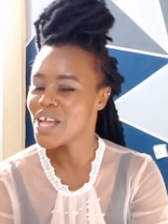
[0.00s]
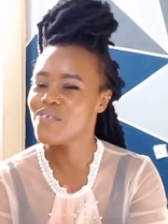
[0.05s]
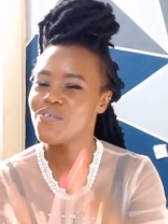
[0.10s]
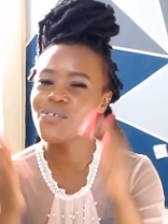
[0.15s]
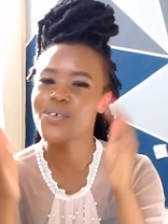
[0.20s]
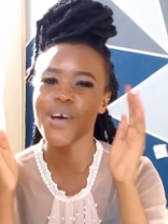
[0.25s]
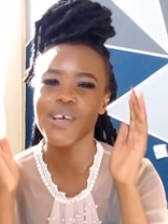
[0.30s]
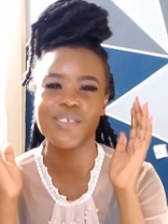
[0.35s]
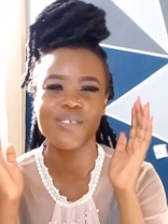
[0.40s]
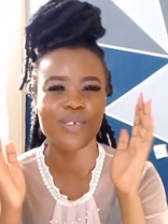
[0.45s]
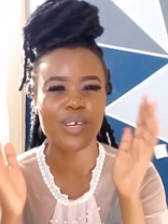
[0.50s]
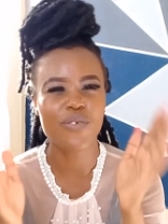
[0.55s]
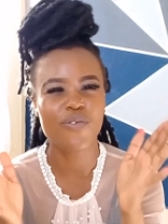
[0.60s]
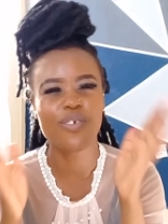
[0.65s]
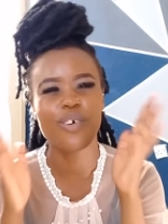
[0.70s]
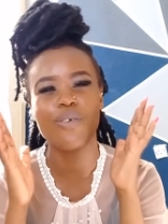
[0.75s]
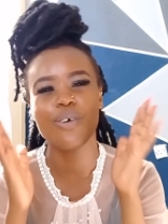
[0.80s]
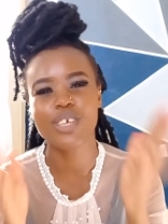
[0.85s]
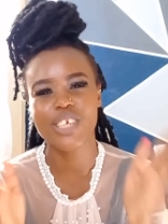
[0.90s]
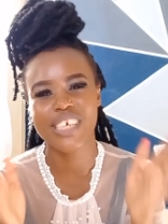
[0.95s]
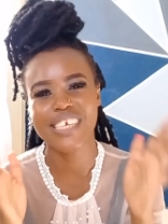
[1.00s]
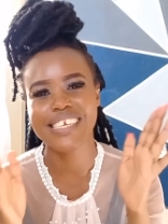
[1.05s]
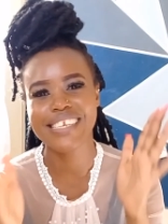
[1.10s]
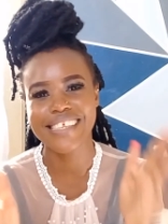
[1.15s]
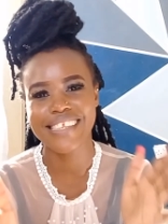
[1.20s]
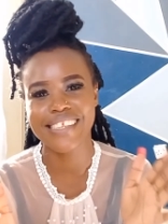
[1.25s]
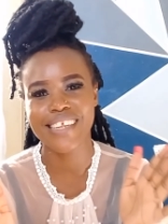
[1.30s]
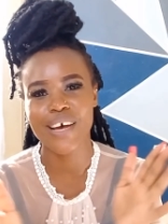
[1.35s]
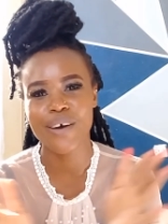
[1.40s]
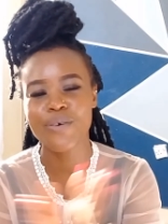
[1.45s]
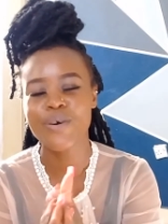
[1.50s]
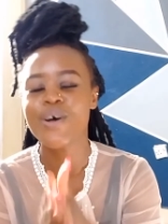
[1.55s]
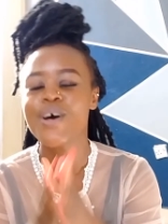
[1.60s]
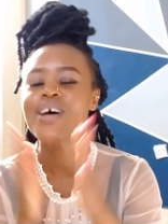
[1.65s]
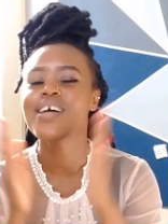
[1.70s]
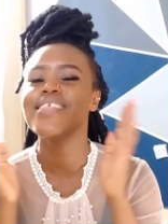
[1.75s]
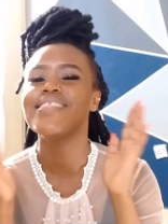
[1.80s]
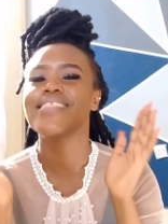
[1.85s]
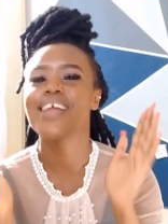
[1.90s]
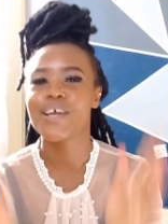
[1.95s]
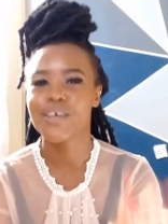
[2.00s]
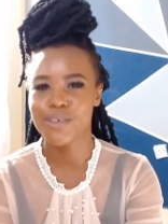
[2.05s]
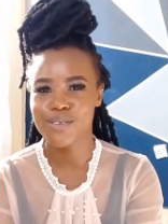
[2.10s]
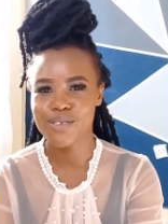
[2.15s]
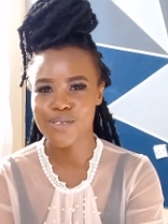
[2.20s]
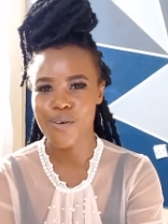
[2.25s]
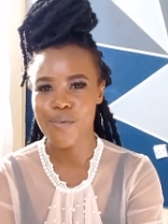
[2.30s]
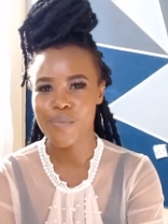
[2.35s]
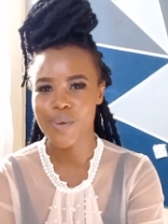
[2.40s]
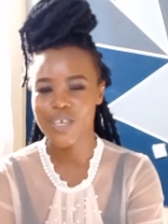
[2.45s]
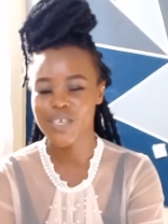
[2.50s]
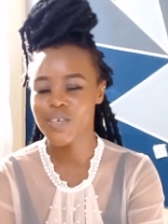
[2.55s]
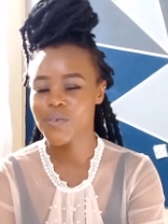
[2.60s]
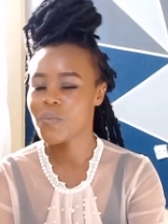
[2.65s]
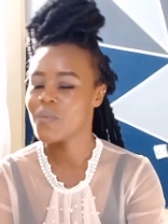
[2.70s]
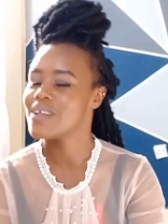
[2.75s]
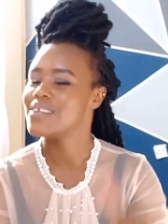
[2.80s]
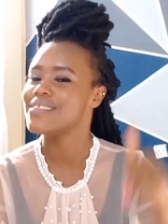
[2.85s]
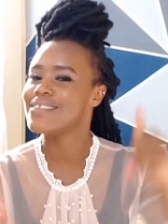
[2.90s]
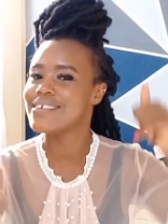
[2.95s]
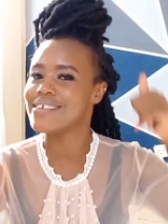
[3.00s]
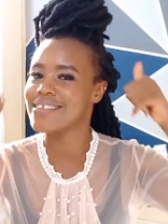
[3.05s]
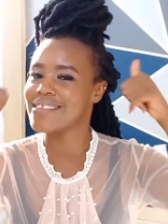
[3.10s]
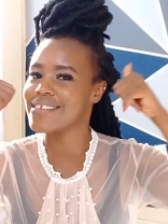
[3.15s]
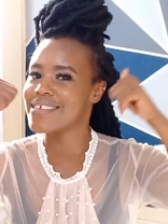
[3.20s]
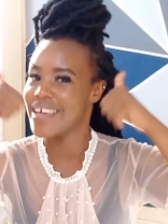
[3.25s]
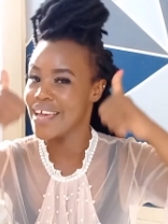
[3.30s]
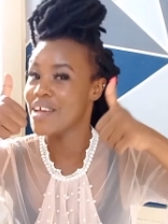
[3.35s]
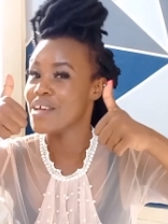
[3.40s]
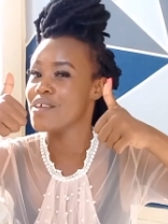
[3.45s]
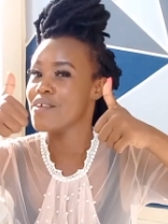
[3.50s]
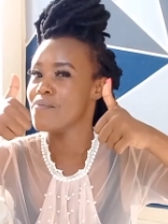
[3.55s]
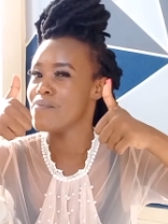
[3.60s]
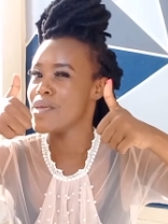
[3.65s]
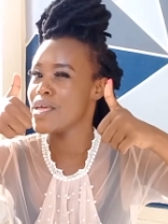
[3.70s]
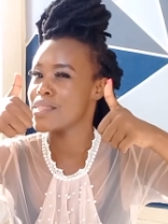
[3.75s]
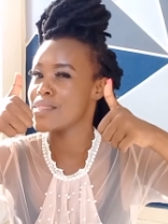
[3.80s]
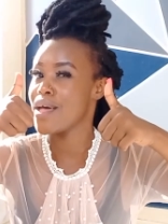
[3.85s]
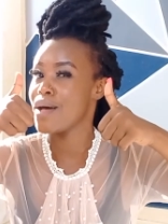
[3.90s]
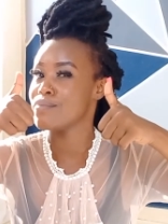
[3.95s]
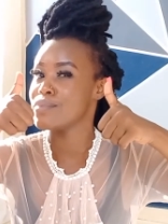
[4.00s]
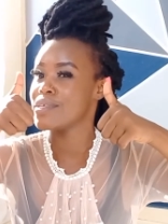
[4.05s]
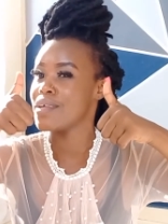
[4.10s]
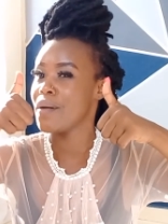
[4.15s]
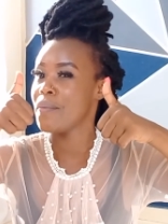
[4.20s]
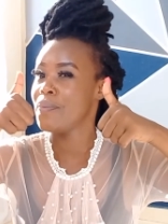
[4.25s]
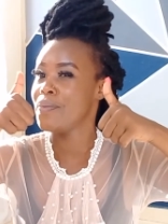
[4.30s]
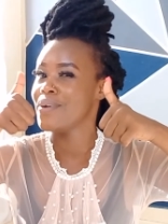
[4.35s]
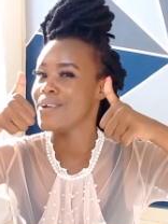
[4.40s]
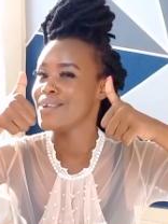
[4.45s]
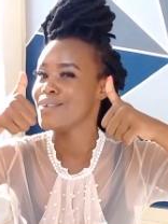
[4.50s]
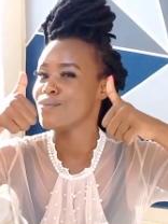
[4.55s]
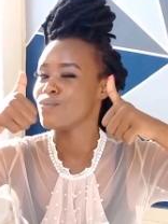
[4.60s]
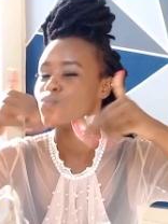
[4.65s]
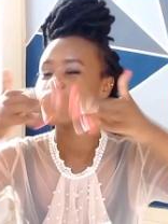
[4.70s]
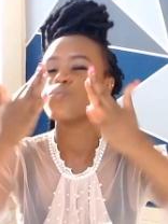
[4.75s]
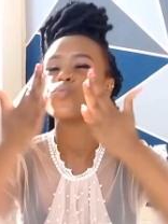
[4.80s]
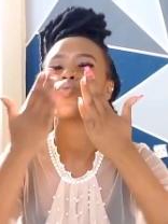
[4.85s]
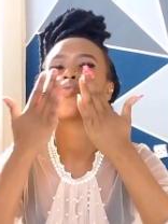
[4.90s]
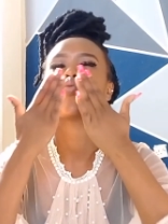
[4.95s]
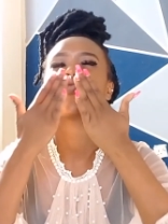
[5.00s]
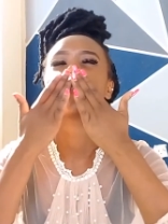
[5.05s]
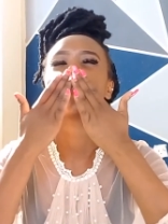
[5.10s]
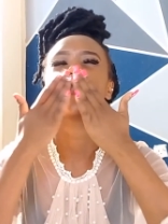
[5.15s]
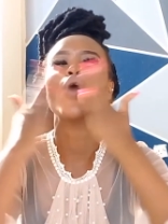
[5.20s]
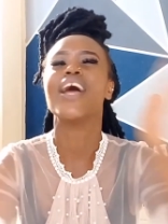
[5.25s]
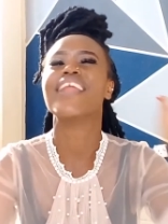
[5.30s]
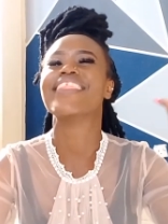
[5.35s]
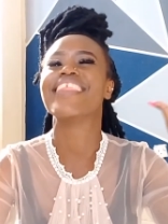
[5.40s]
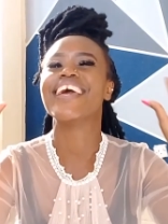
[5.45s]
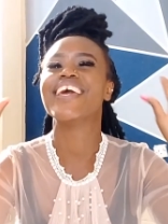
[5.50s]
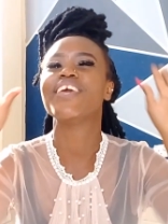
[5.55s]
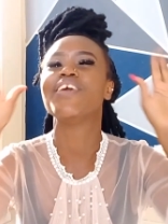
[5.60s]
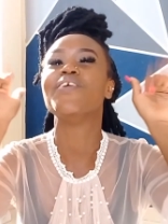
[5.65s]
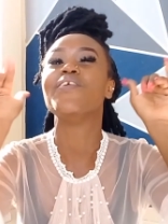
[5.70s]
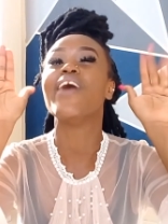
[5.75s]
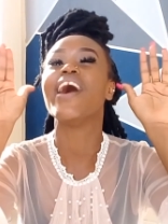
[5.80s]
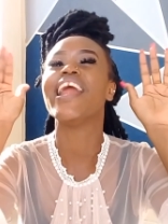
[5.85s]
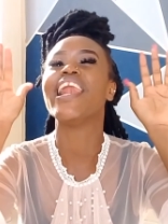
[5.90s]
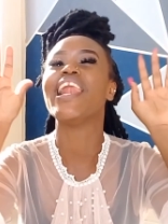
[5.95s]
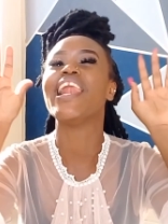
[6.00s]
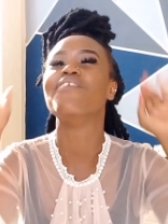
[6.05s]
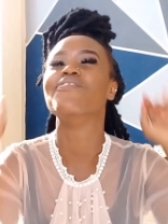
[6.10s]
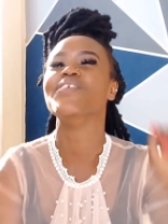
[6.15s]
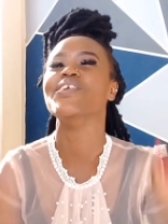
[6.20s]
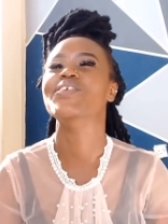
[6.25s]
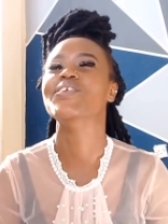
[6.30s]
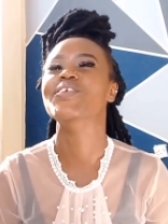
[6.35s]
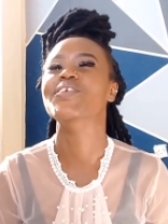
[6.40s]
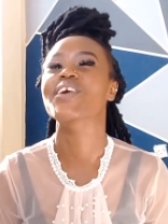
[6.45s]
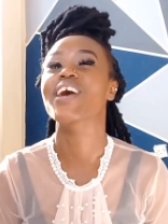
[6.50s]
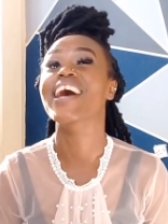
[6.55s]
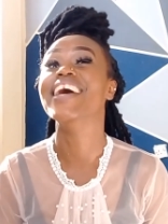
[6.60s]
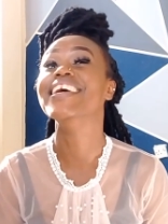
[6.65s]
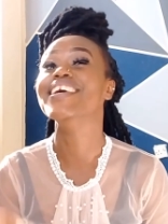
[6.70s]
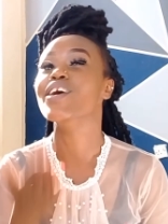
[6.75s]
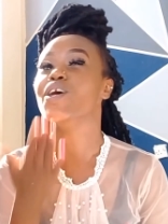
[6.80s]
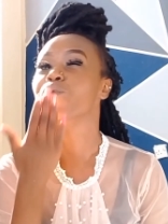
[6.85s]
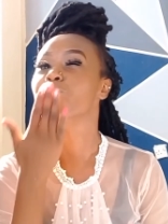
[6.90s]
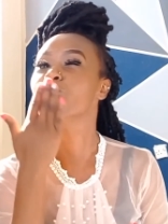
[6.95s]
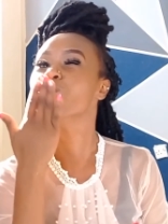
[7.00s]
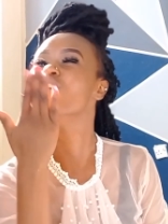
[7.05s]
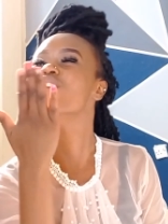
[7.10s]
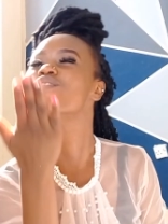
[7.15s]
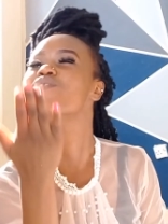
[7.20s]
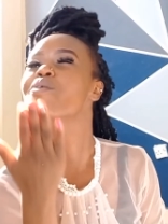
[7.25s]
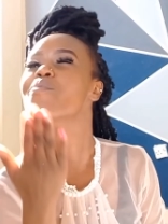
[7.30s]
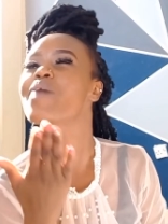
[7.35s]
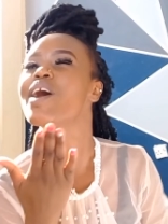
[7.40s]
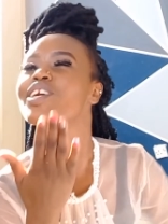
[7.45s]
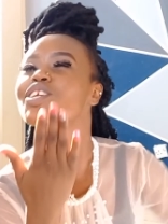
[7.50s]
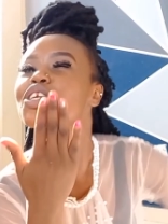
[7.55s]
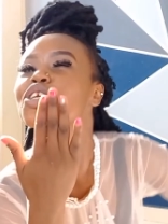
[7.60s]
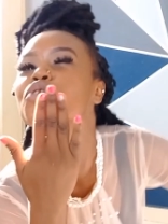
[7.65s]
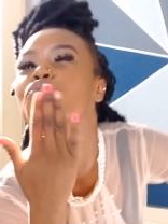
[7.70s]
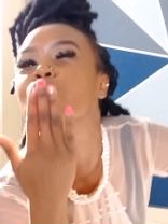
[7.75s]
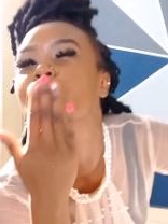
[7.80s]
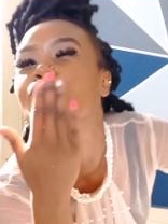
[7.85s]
if you just if you're watching till now thank you so much please just give me a thumbs up thank you I love you so much